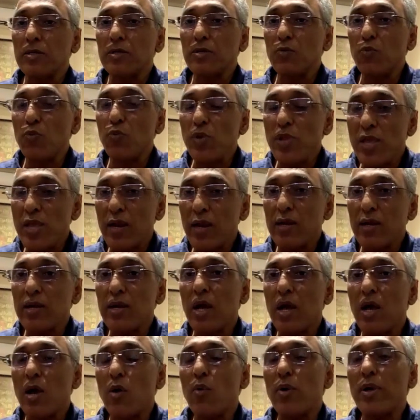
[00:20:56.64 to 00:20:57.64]
We are
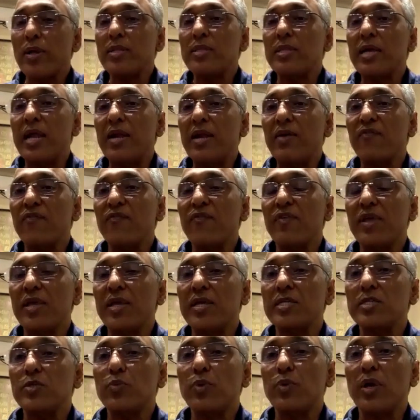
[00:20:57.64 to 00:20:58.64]
now at that
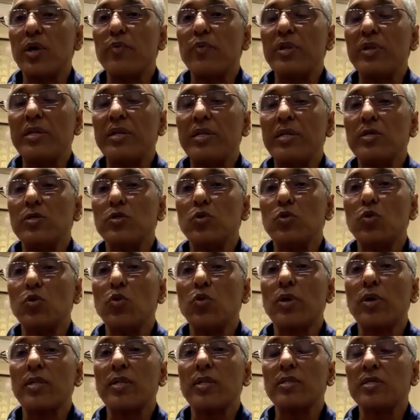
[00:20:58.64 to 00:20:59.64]
phase where we need to
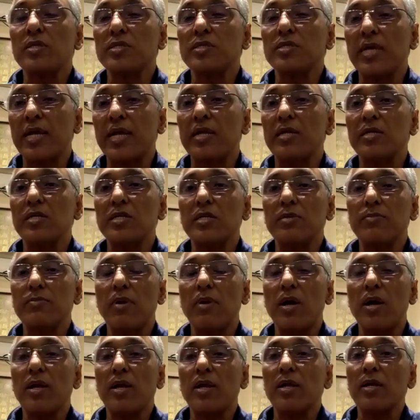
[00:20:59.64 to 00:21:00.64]
look at the secondary
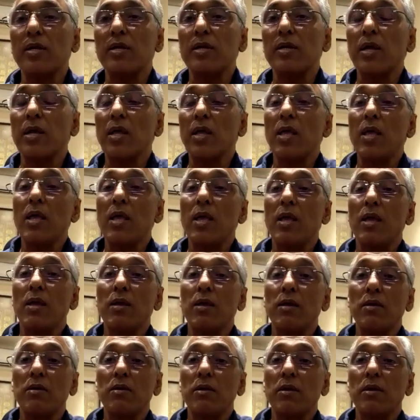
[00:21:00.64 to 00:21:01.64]
market
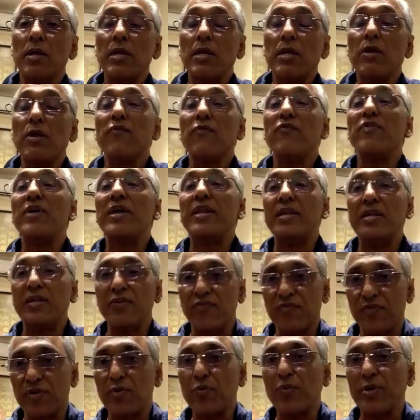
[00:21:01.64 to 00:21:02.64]
in a very
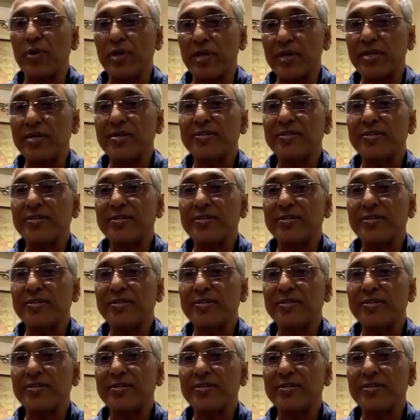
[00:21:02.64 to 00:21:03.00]
different way.